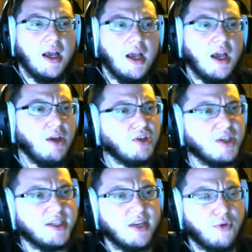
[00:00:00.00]

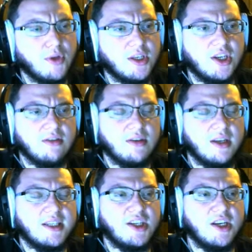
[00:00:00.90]
usually seen for
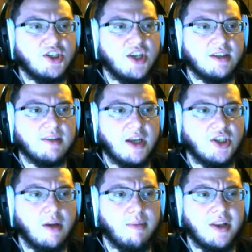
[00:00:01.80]
its shell
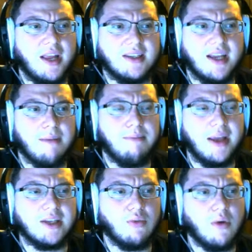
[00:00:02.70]
smashing ability, has like a
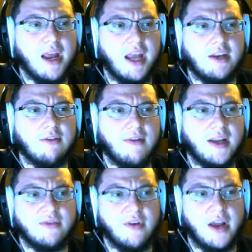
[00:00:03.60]
base 180
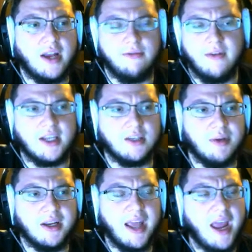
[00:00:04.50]
defense, very high defense,
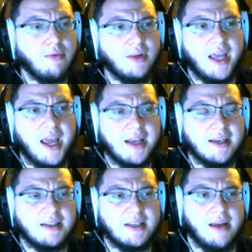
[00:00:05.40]
but can't really
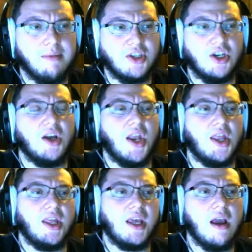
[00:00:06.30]
take much on
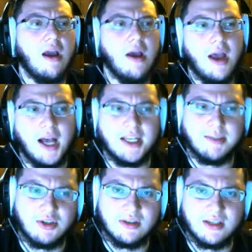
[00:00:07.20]
the
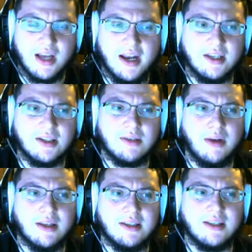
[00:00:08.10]
special side, as
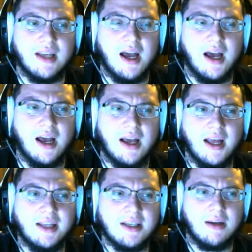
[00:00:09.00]
well as
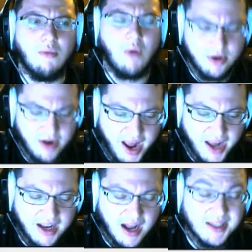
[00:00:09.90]
it's water
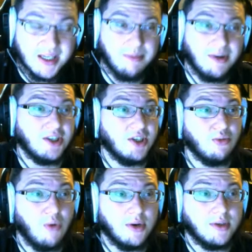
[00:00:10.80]
and ice type, not
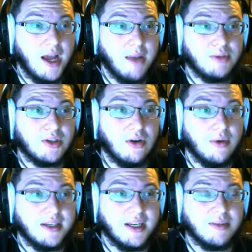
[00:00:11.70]
just water type, so
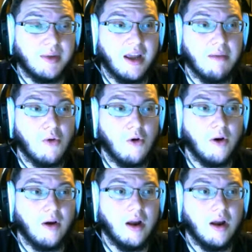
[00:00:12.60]
it does make it more